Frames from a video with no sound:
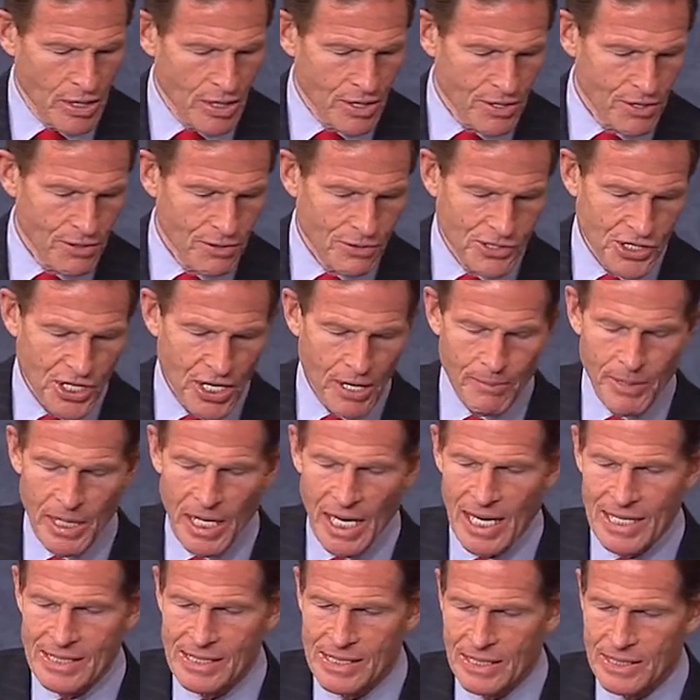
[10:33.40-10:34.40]
to Chairman
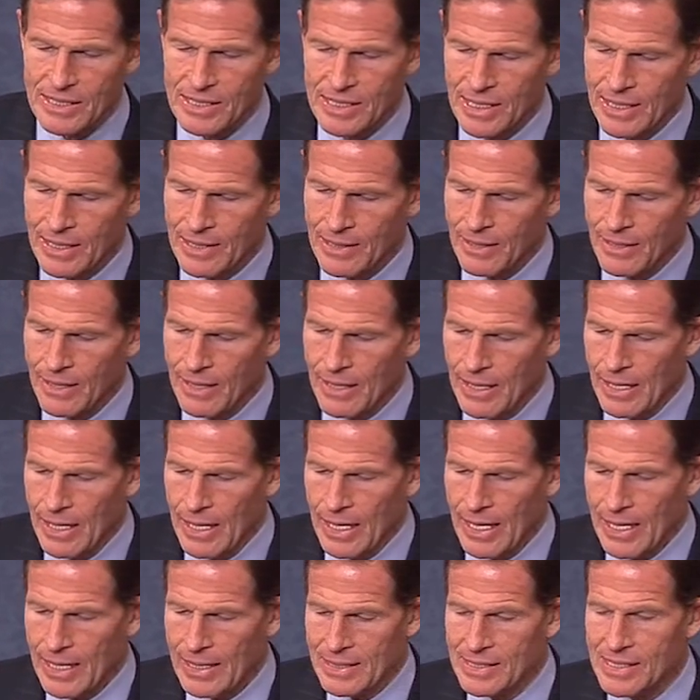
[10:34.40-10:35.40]
Isaacson
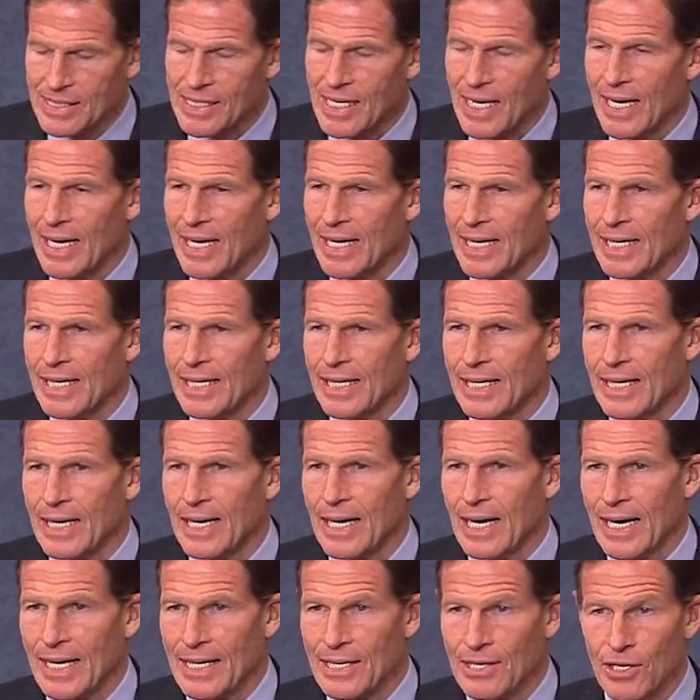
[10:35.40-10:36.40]
and say,
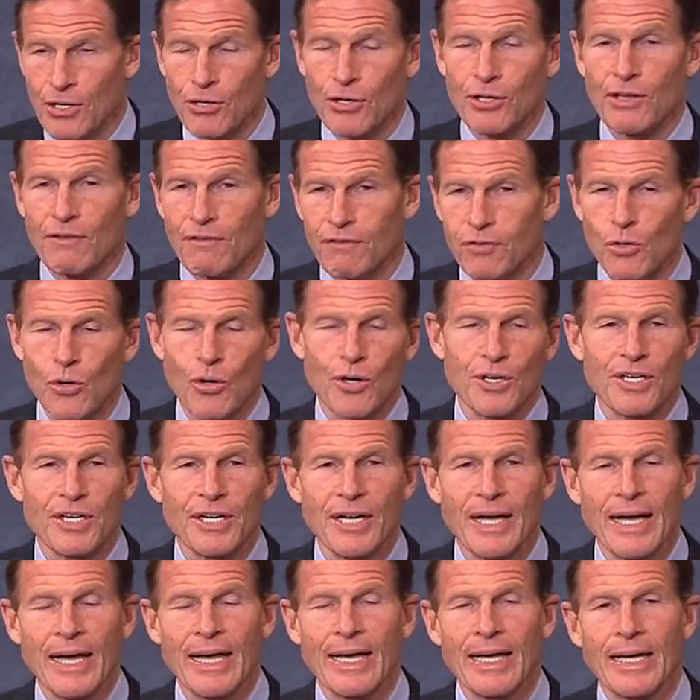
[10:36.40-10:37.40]
I yield the floor
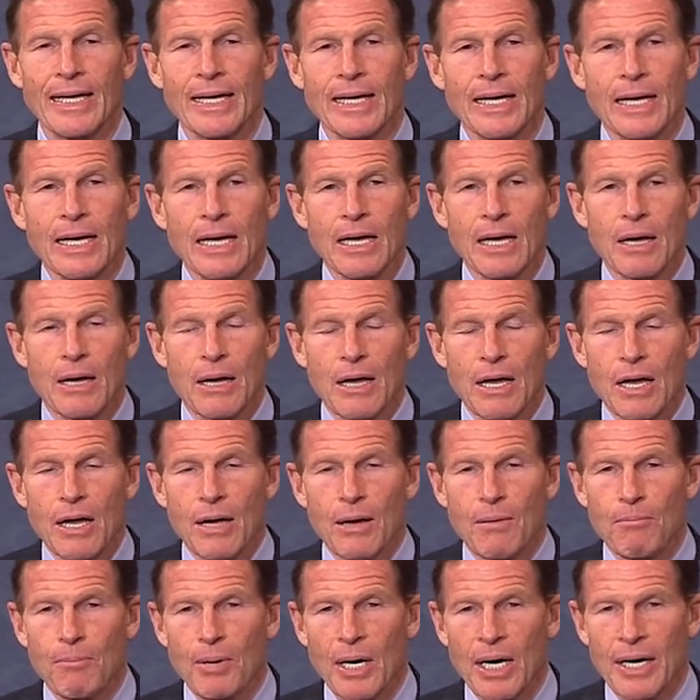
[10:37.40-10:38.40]
today,
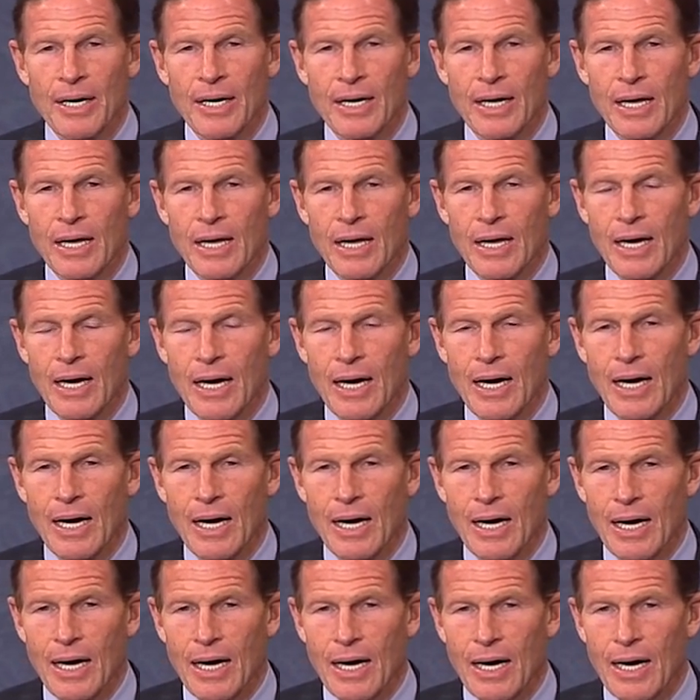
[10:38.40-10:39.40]
but
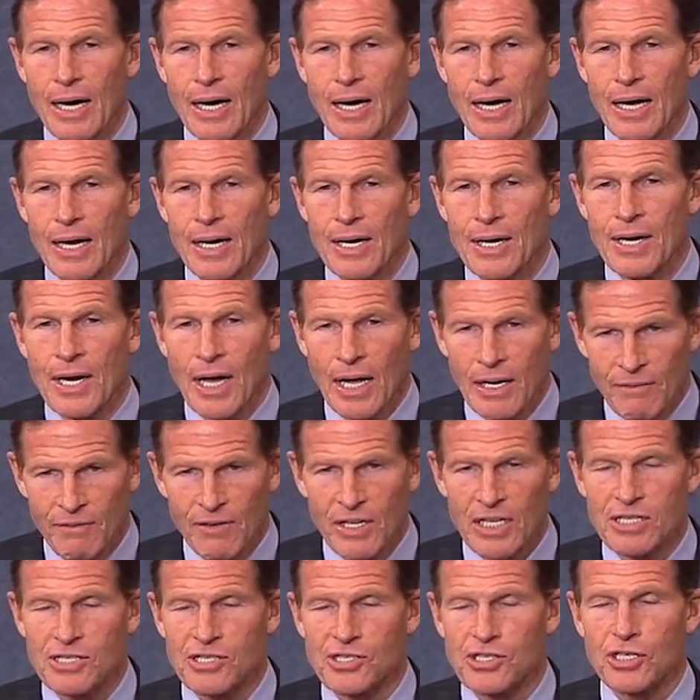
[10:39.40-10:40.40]
none of
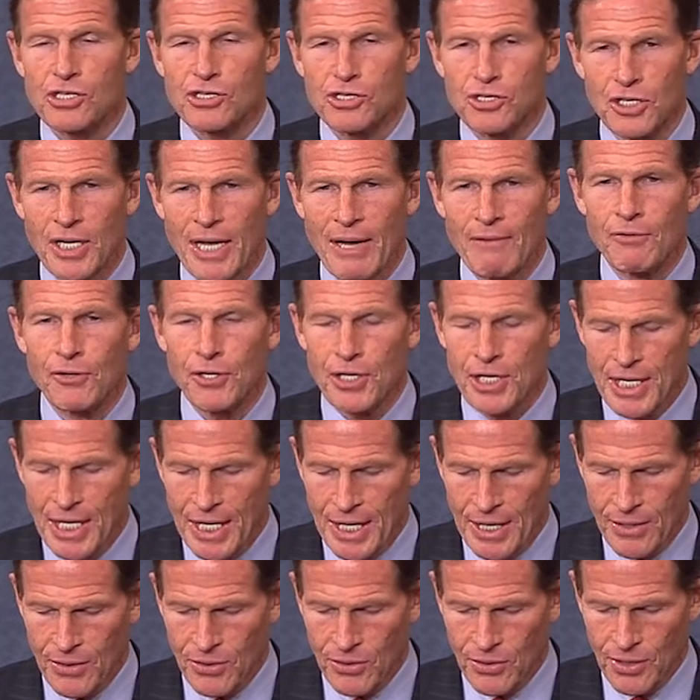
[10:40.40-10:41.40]
us should ever
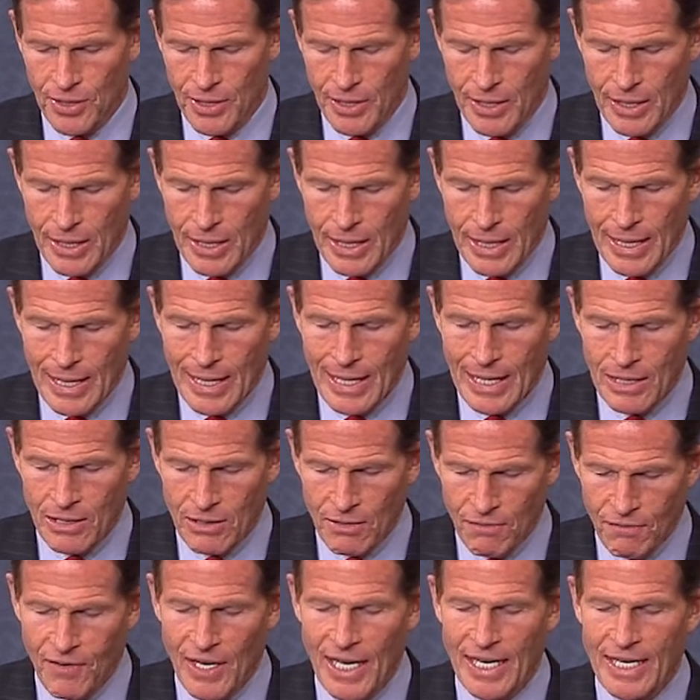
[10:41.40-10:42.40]
yield in
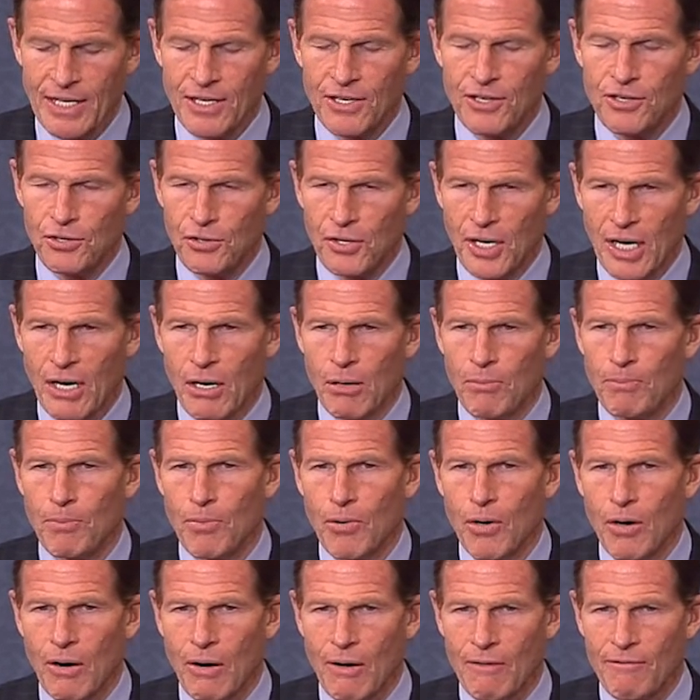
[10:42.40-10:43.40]
the fight to help
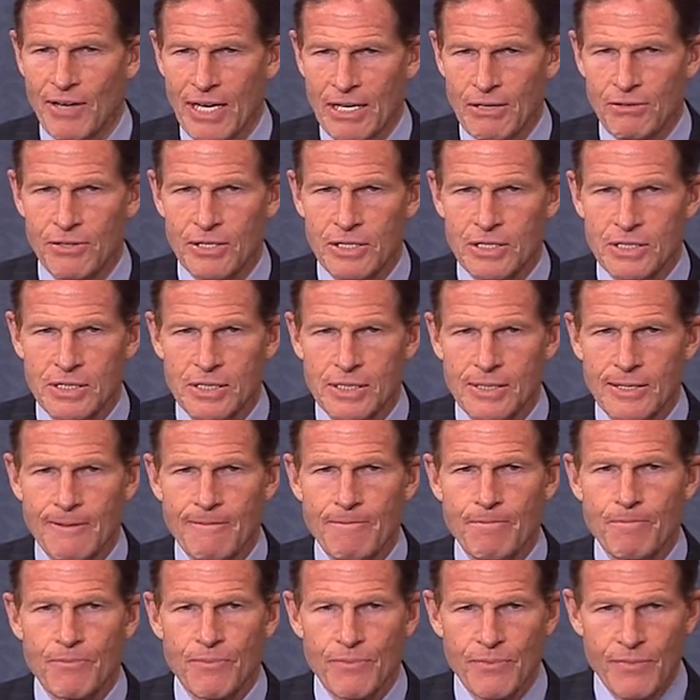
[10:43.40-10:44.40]
our veterans.
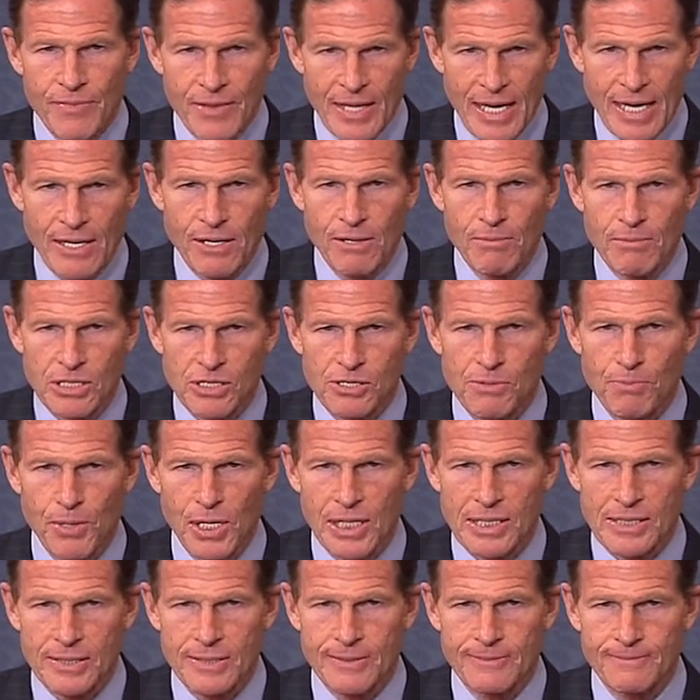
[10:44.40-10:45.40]
Thank you, Mr.
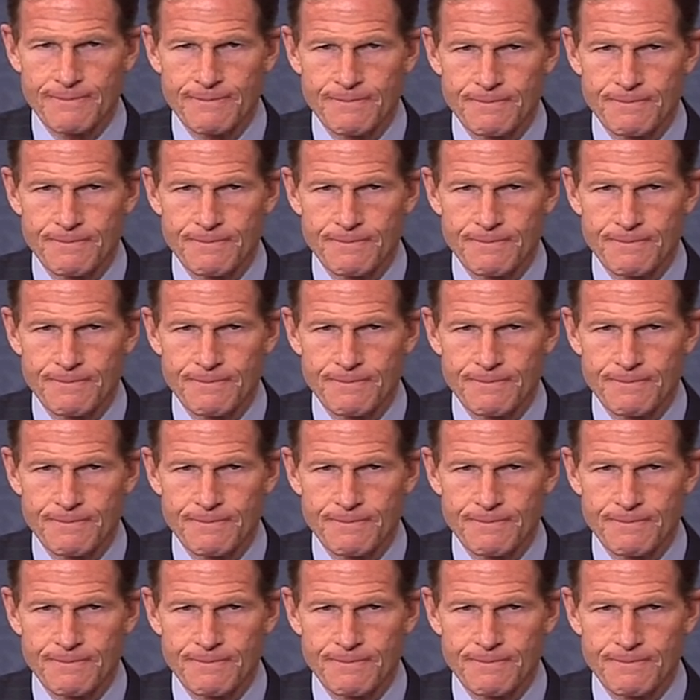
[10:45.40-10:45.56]
President.